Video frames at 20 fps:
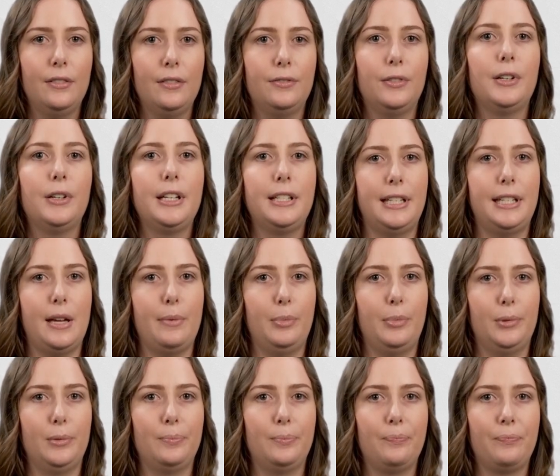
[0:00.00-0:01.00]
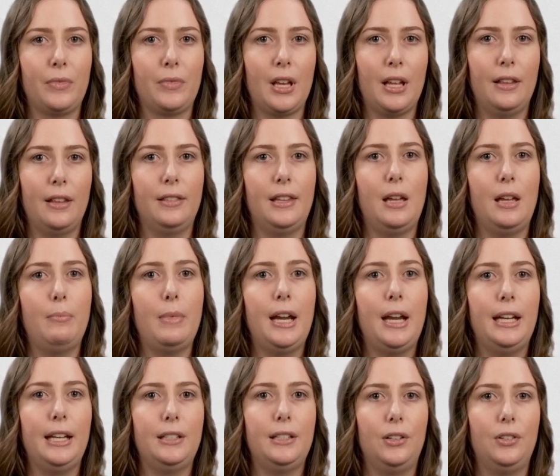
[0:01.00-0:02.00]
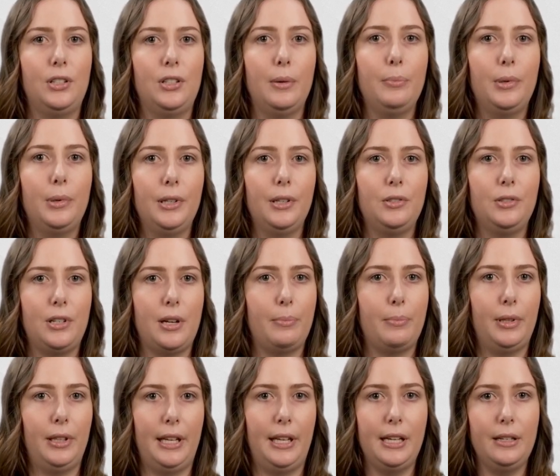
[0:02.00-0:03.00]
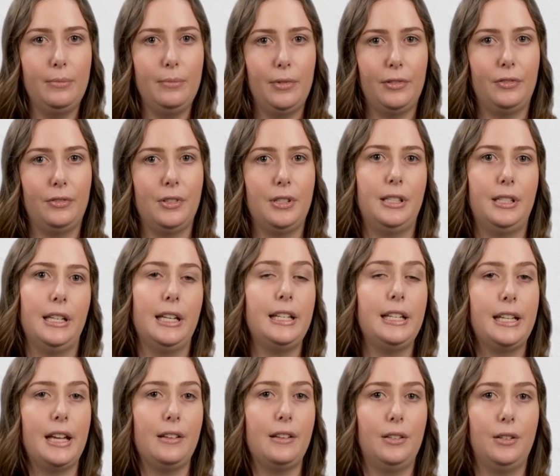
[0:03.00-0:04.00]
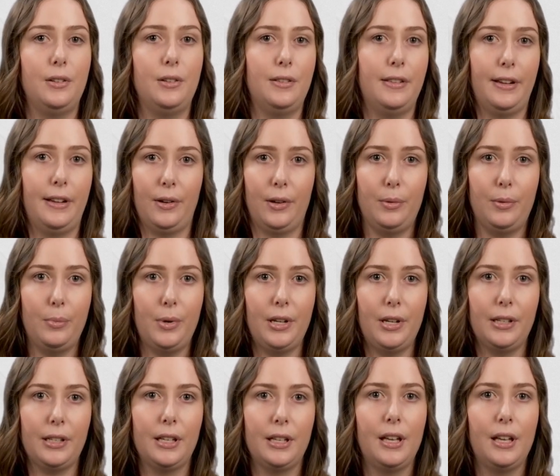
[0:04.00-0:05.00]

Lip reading: For example, they may need to jump on a trampoline before sitting down to do their homework,